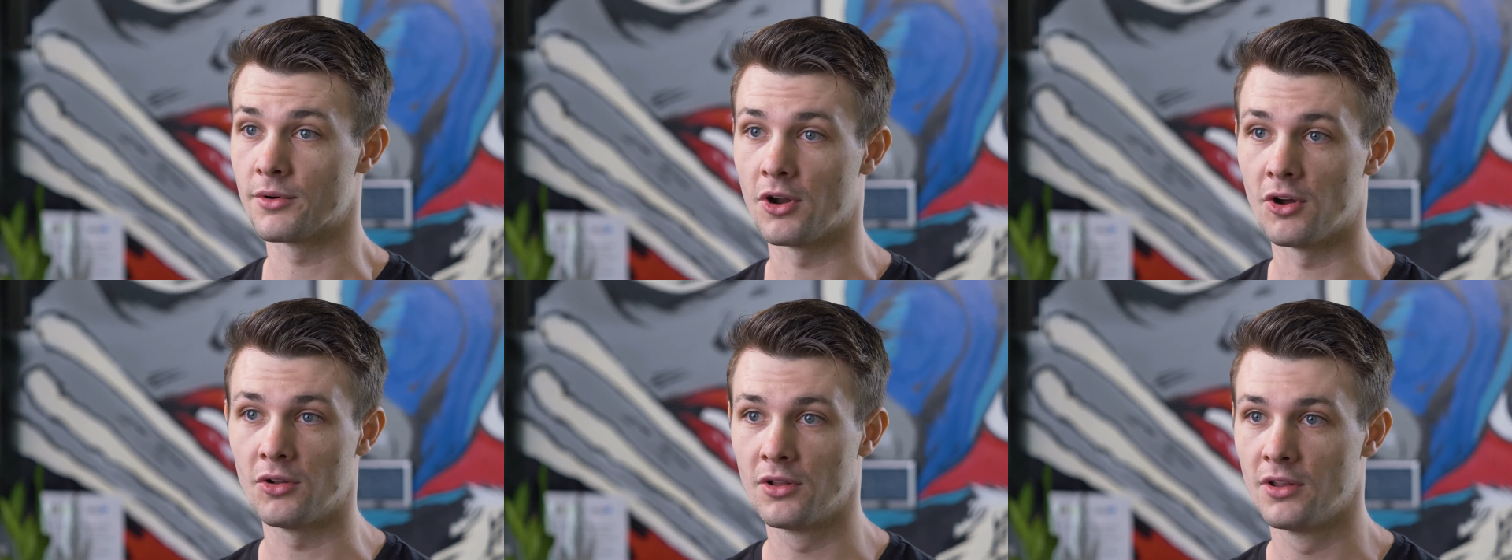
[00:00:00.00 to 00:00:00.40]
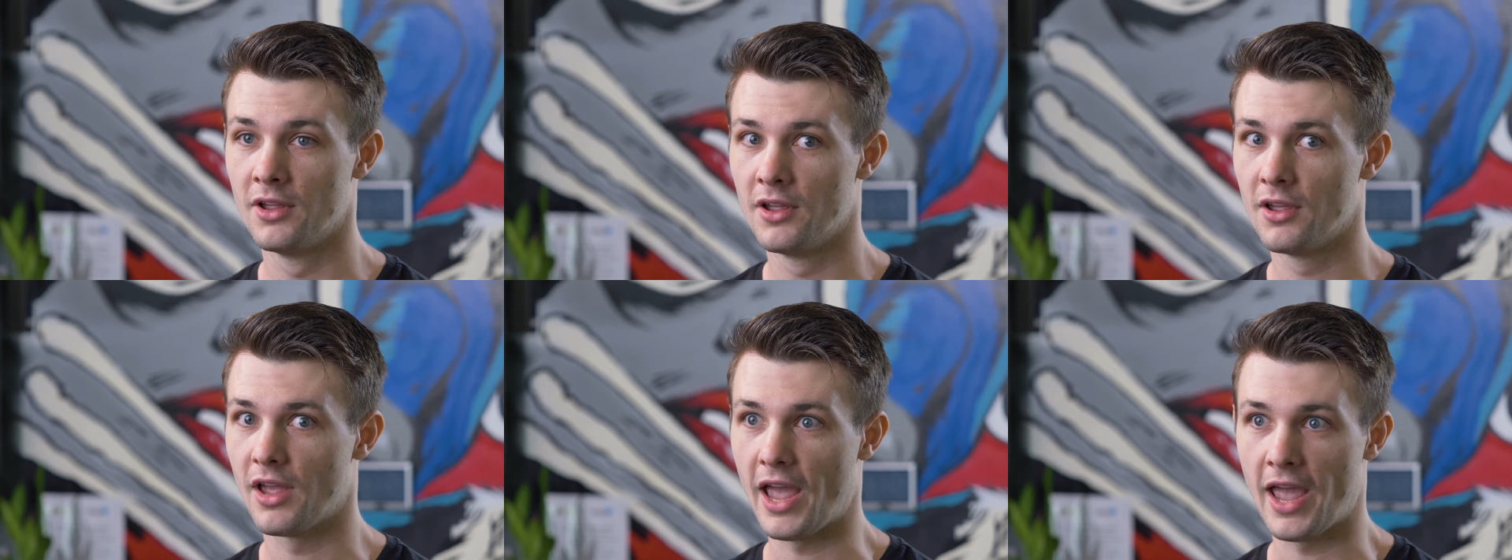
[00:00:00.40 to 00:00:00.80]
role,
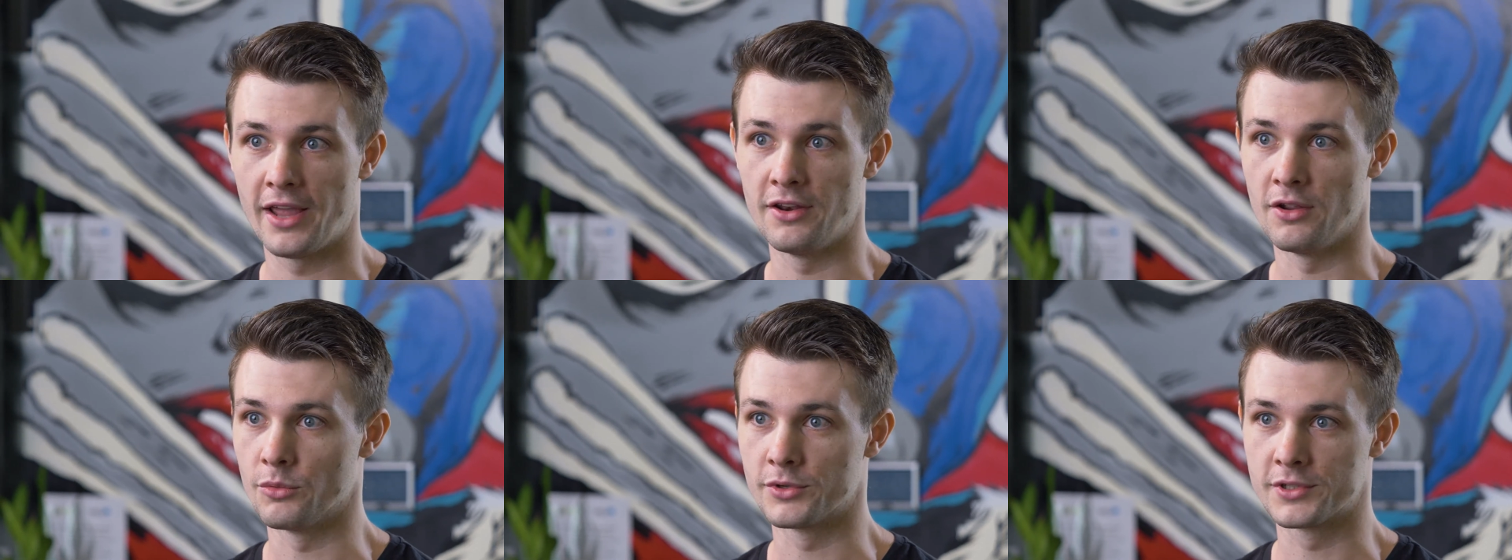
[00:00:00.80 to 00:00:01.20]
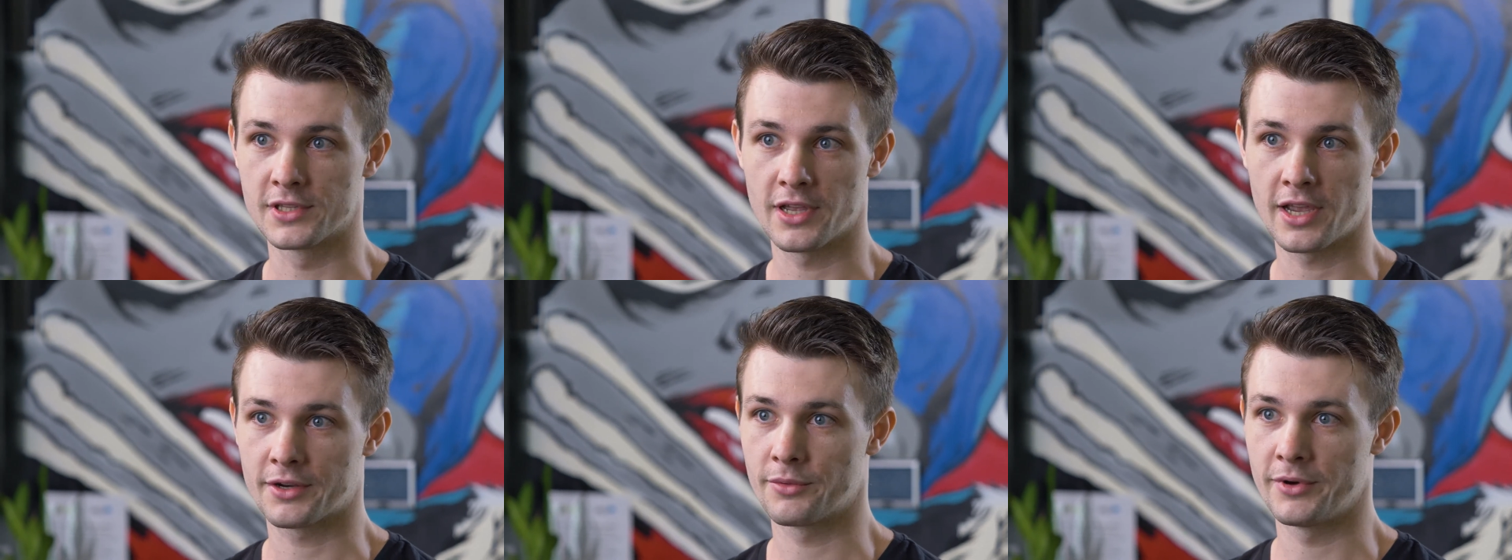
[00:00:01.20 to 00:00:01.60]
and it was
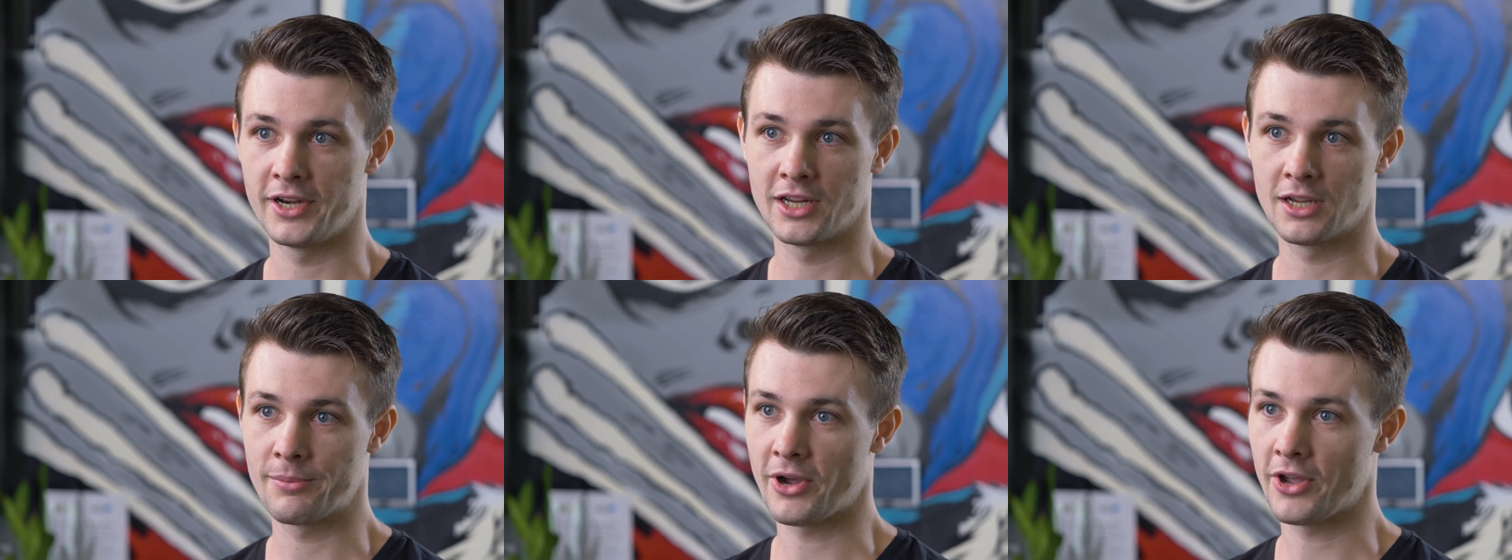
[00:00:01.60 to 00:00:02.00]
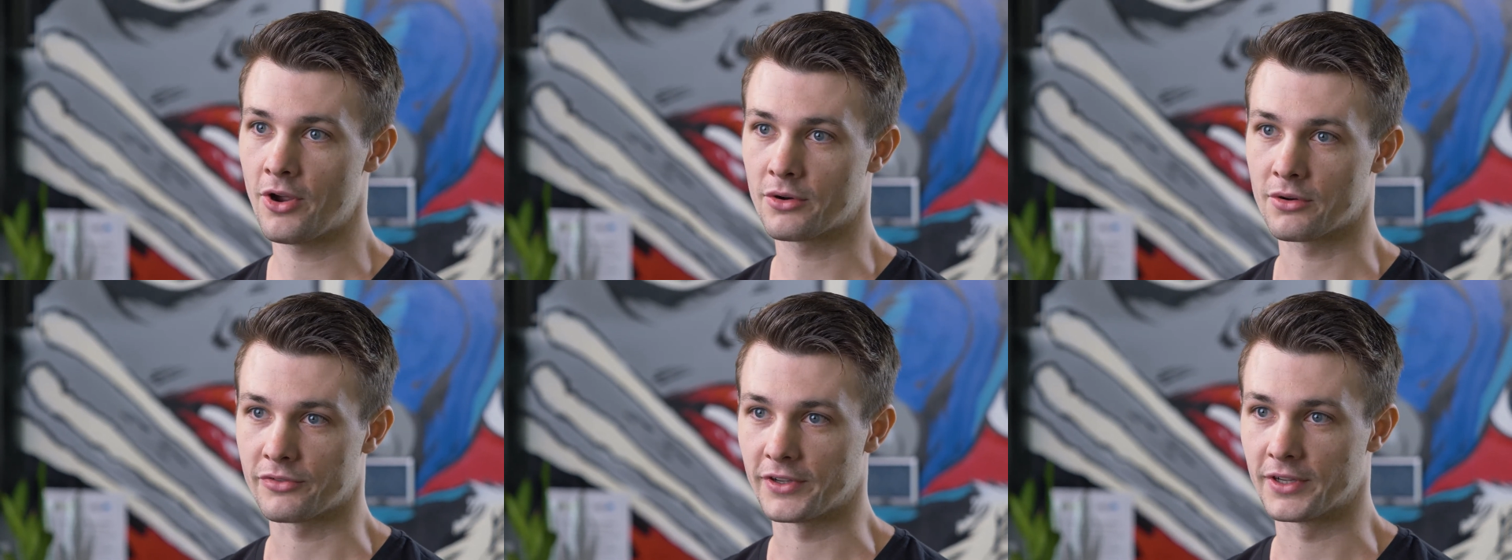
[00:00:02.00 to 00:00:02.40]
like reading a
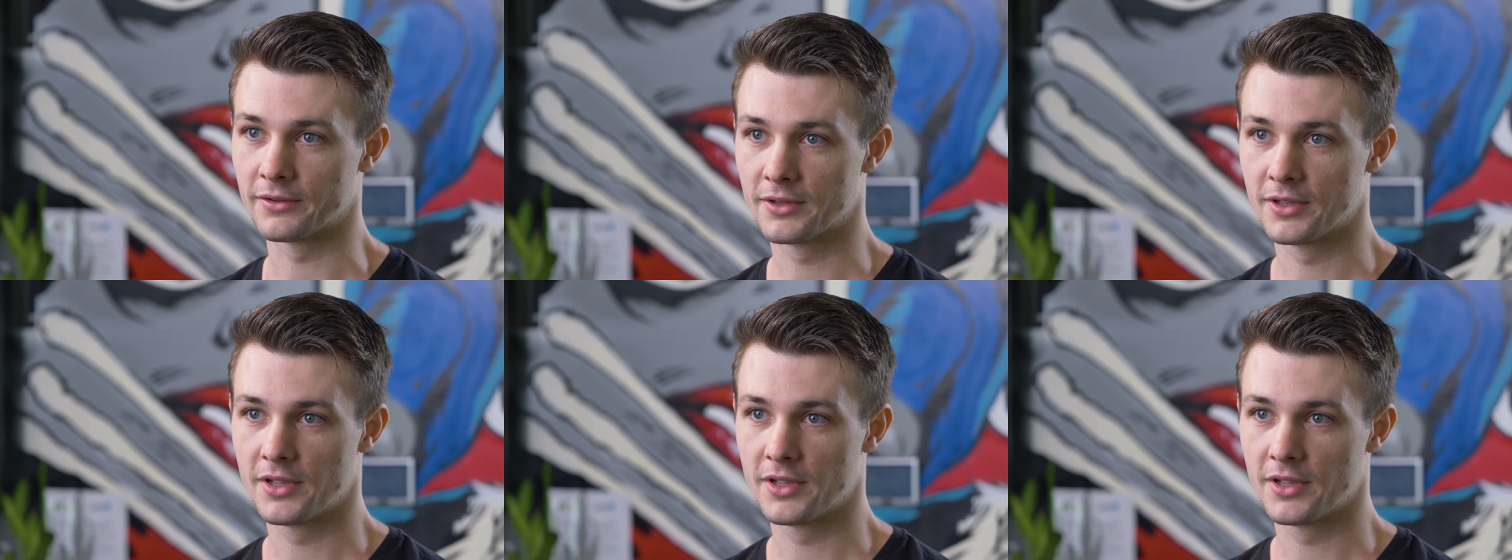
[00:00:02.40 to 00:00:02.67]
biography.